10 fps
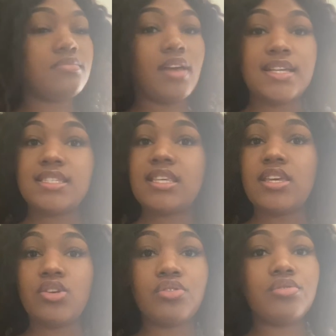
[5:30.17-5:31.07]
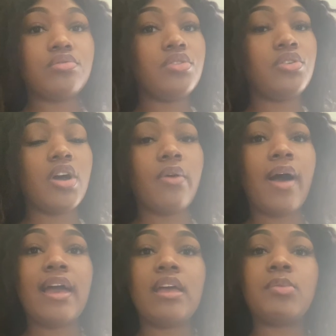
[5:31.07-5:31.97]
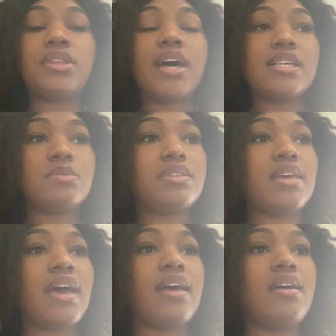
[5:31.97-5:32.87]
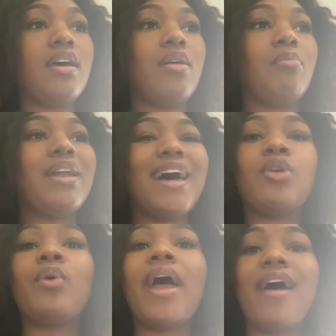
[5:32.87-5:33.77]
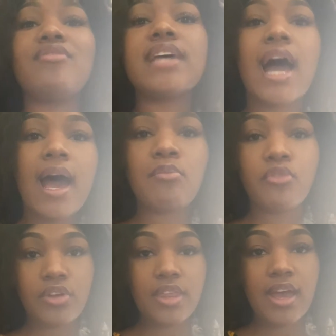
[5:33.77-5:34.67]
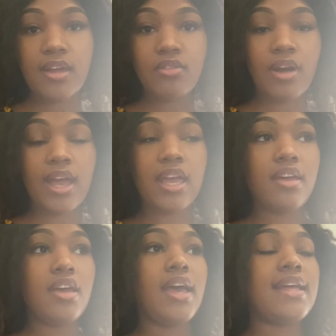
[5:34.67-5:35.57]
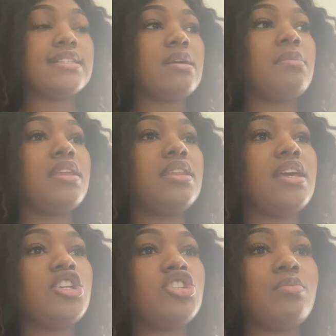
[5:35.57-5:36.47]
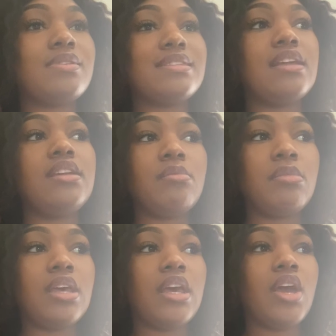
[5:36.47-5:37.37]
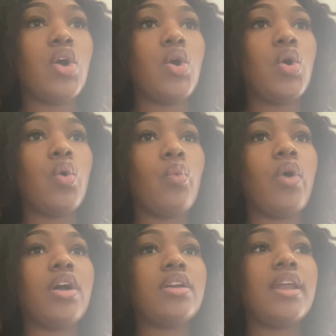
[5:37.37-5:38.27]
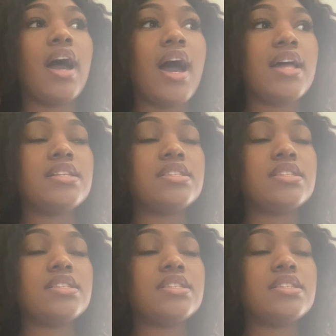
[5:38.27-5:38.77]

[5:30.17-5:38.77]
see you, you know, I empathize with that, but I don't have time for that, right? And some of the things she was sending me were not,